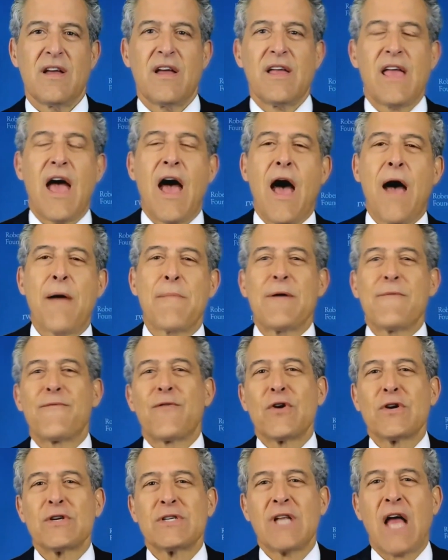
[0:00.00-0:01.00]
Yeah, I mean,
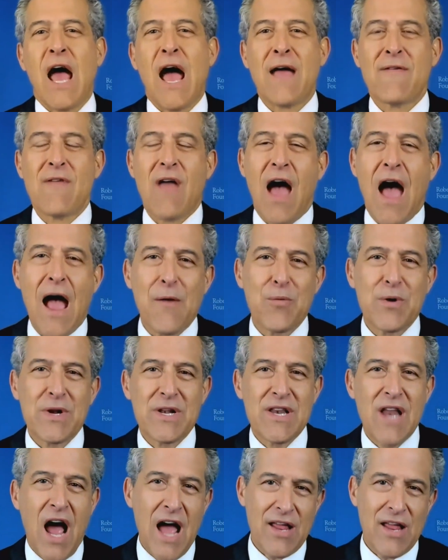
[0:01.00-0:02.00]
first, I, I would
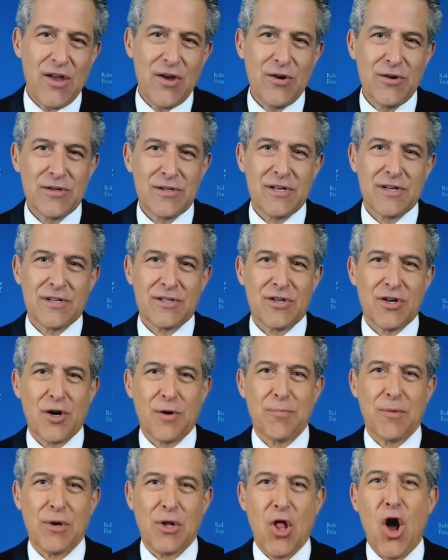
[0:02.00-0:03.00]
not use the
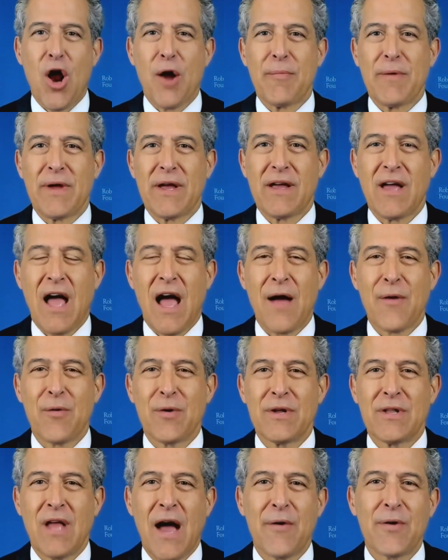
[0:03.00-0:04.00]
term alarming. I
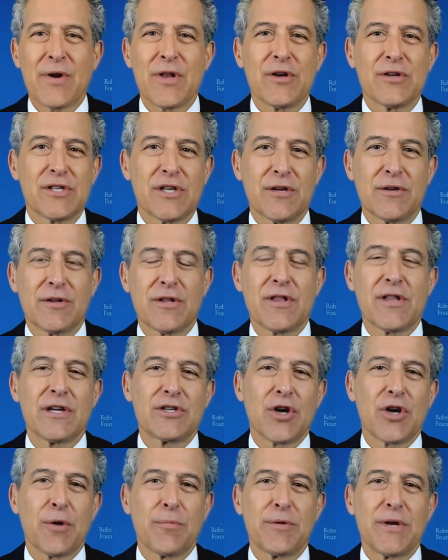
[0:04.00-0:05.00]
would I would use the, the
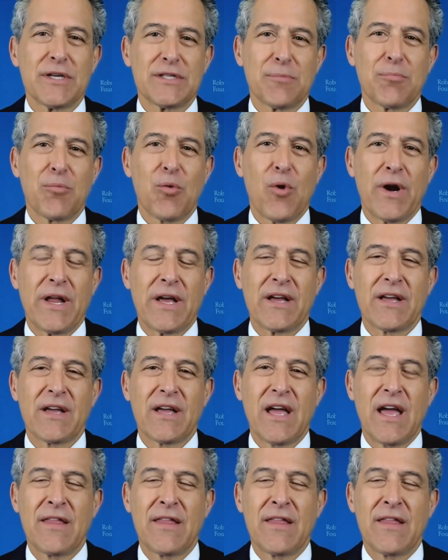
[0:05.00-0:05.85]
term disappointing.